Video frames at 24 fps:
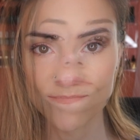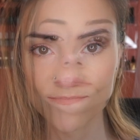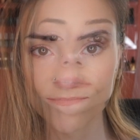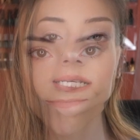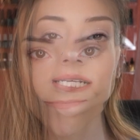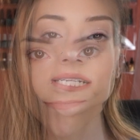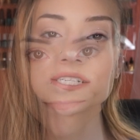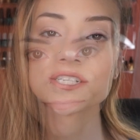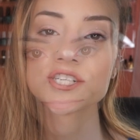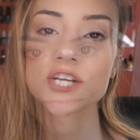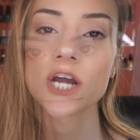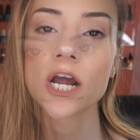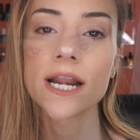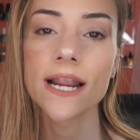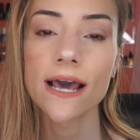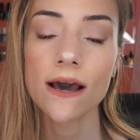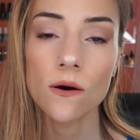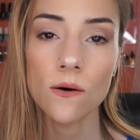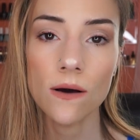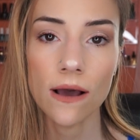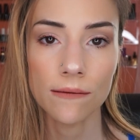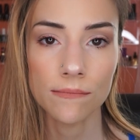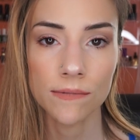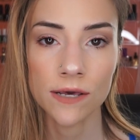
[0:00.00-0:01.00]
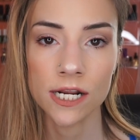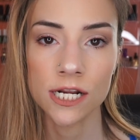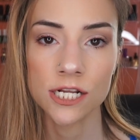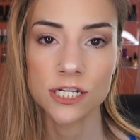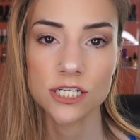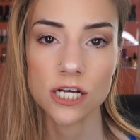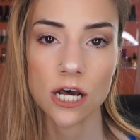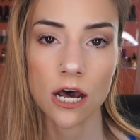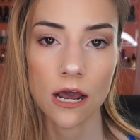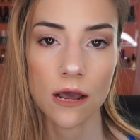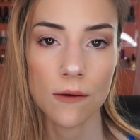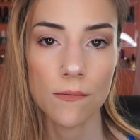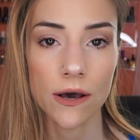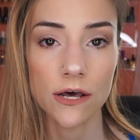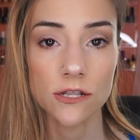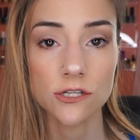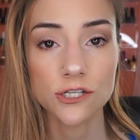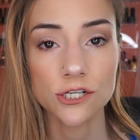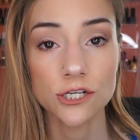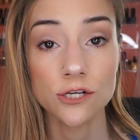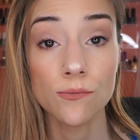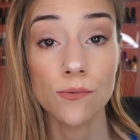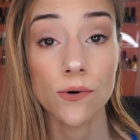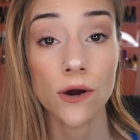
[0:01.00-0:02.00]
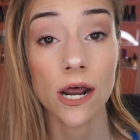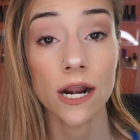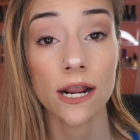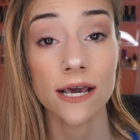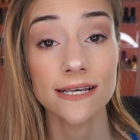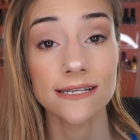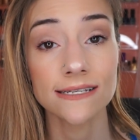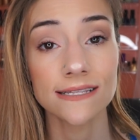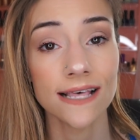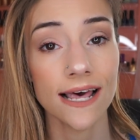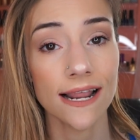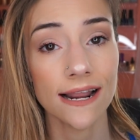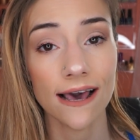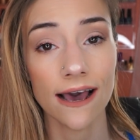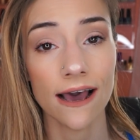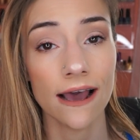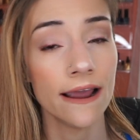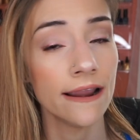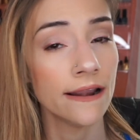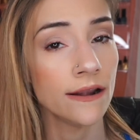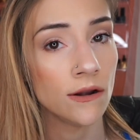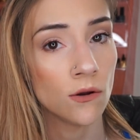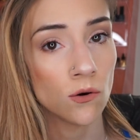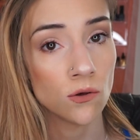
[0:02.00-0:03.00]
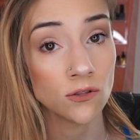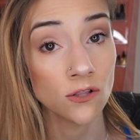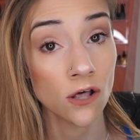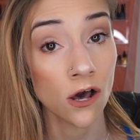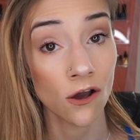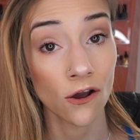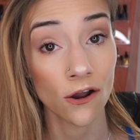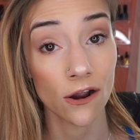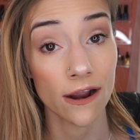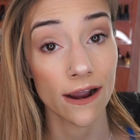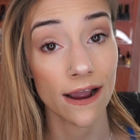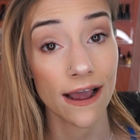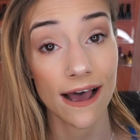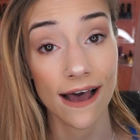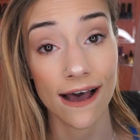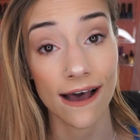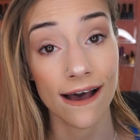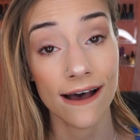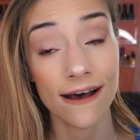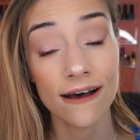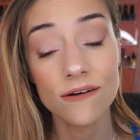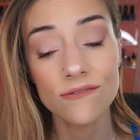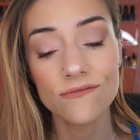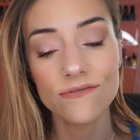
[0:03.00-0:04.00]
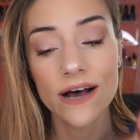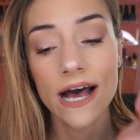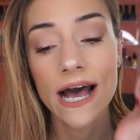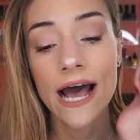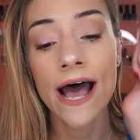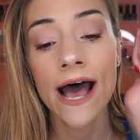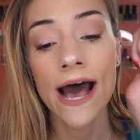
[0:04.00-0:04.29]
To start out, I'm gonna talk about two products that I no longer have.